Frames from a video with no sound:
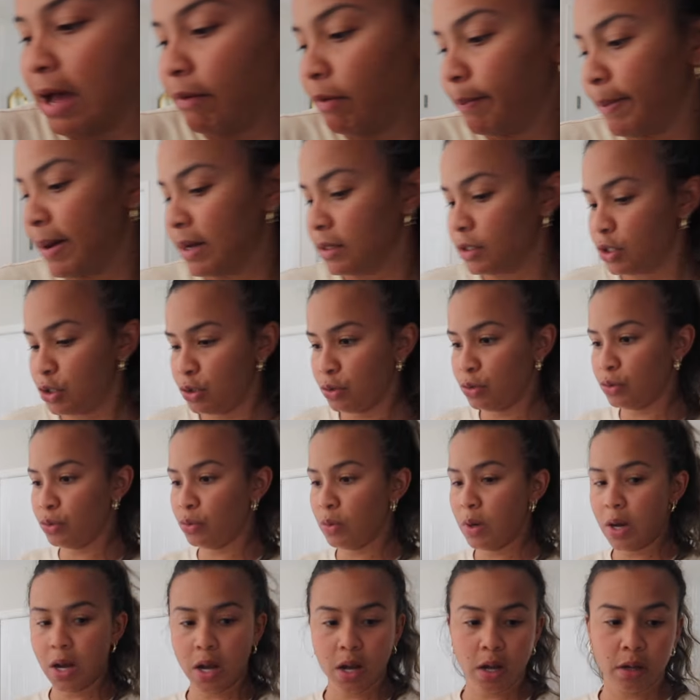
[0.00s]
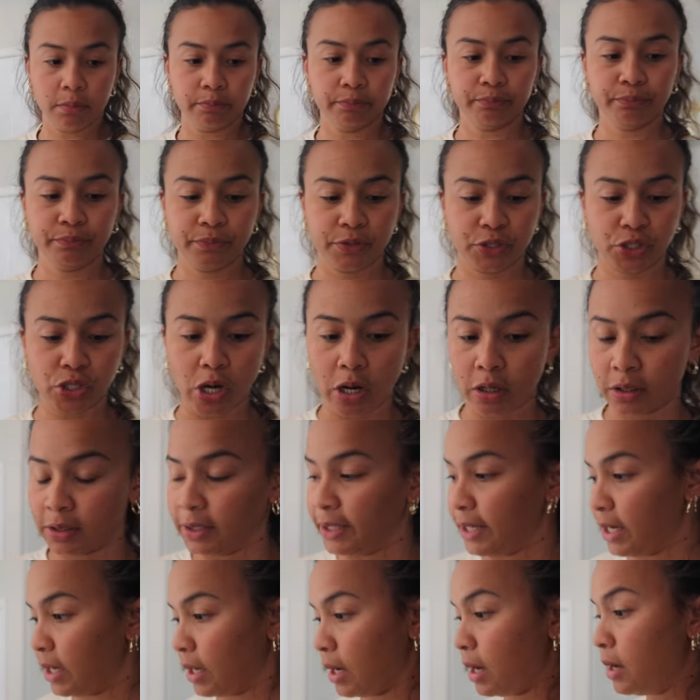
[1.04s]
now I'm about to start
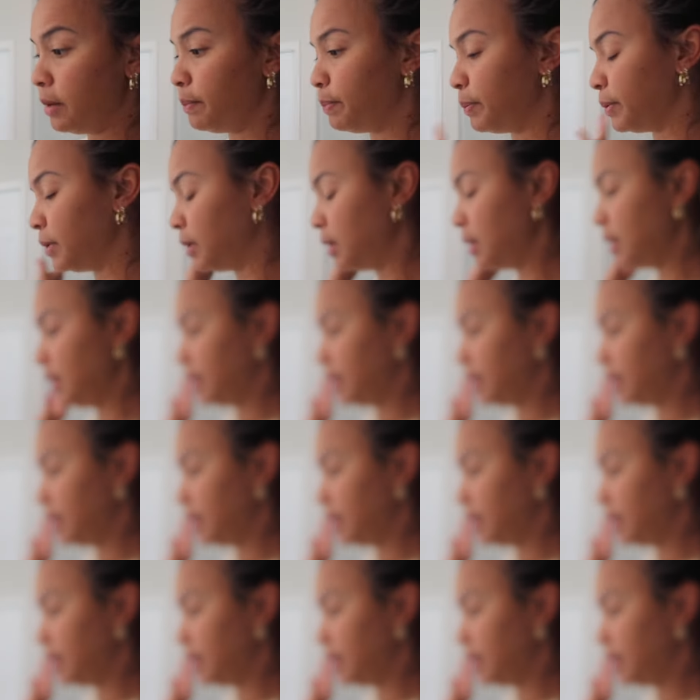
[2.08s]
cleaning up,